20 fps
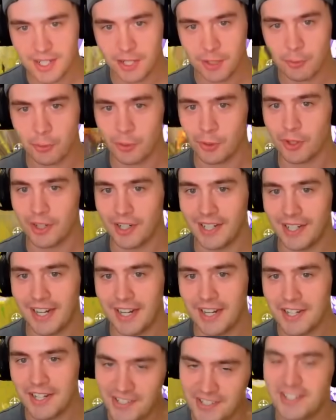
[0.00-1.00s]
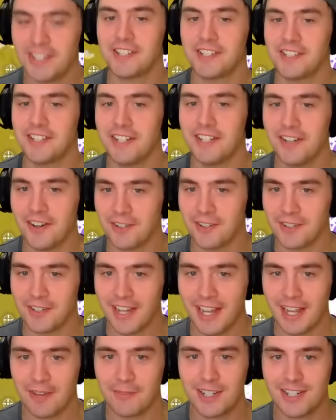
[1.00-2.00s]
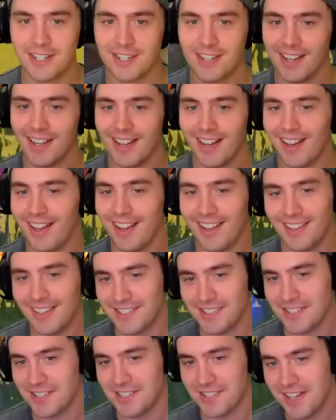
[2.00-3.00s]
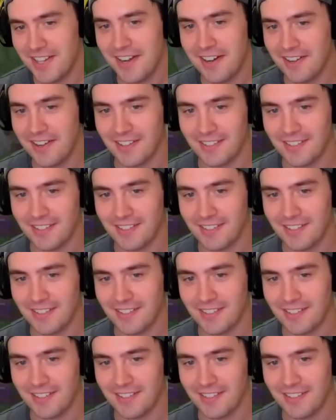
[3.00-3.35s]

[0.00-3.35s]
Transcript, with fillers: we're looking at 1600 damage. It's insanity.